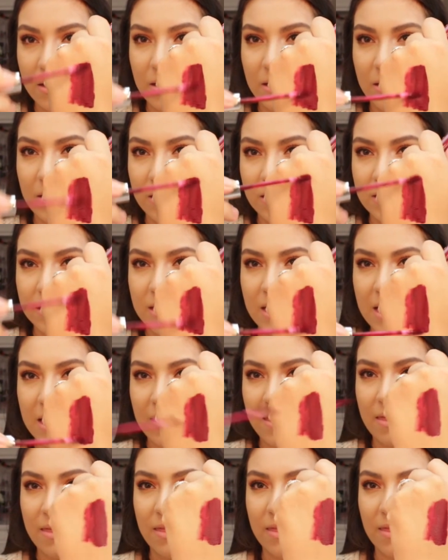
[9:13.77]
Looks like
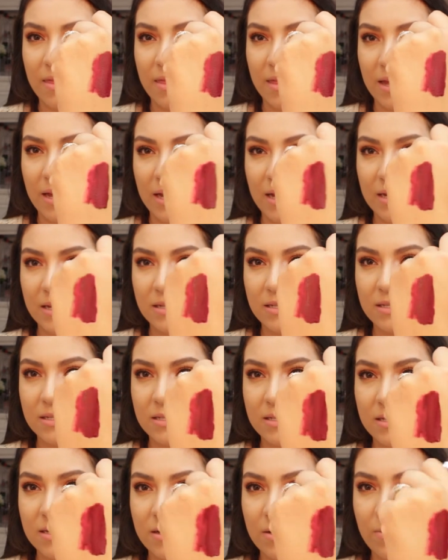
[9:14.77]

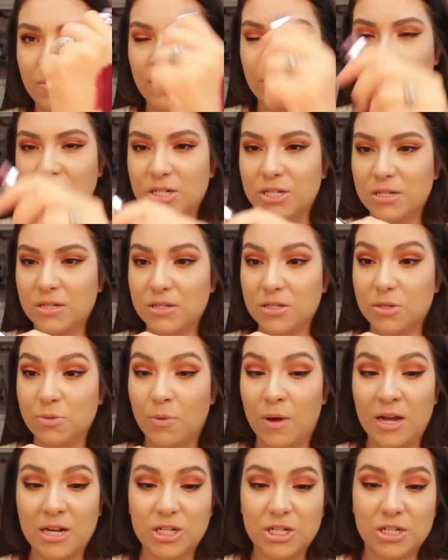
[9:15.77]
this, which
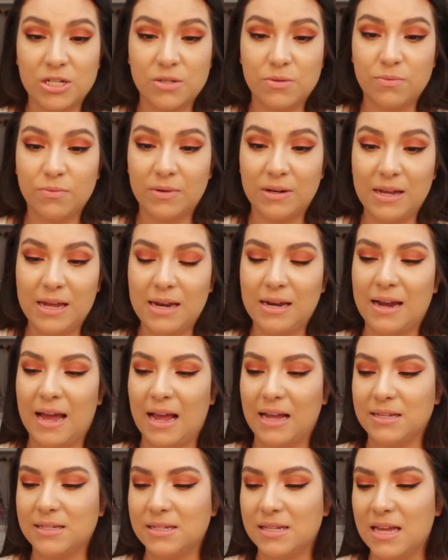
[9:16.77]
swatches really
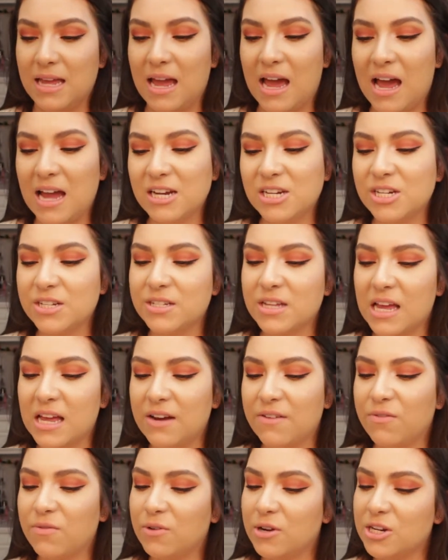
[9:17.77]
nicely. I just kind
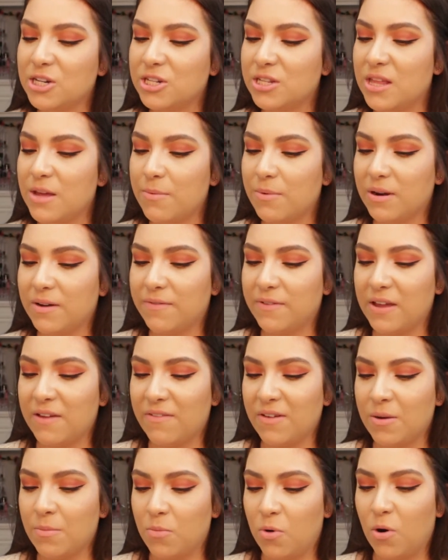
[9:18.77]
of wish they would have
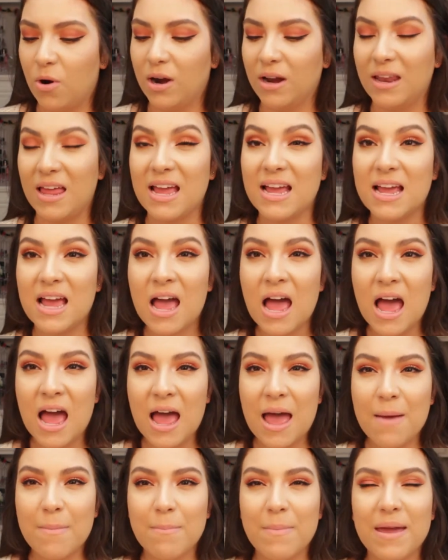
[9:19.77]
given more like
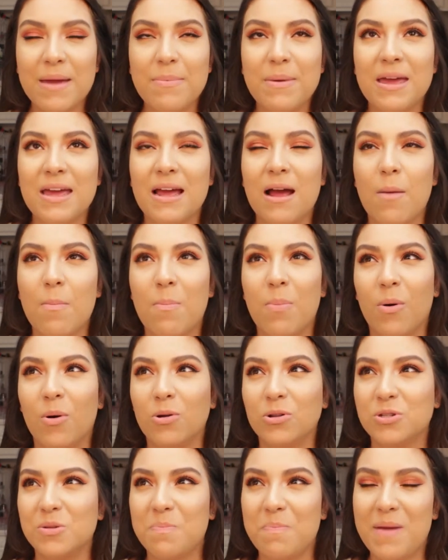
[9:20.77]
maybe a
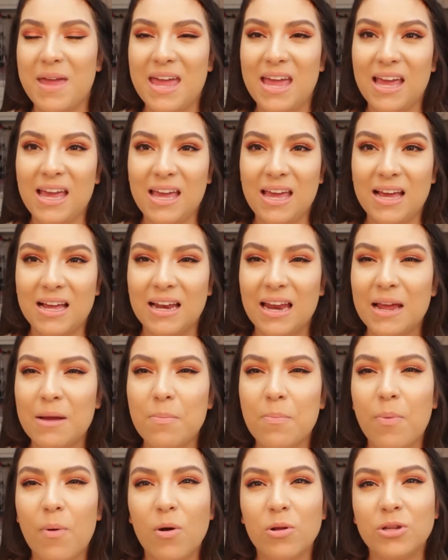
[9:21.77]
bold pink,
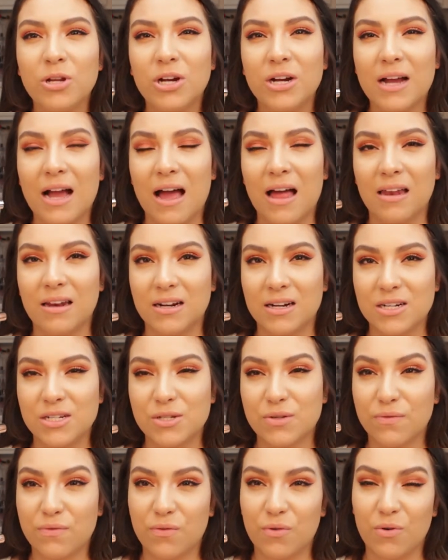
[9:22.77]
like bolder
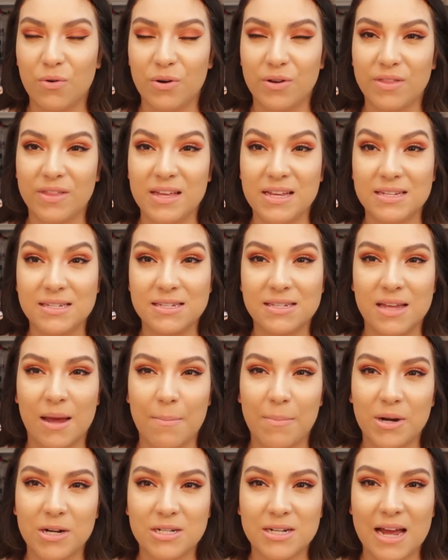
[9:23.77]
colors for the
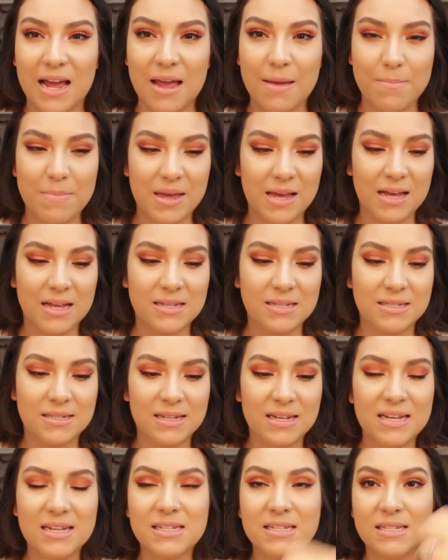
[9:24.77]
summertime, because
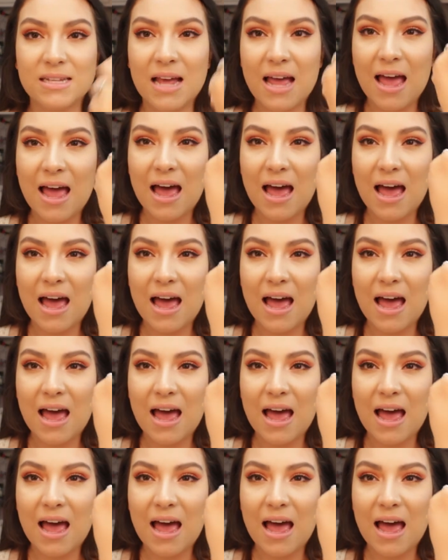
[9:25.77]
this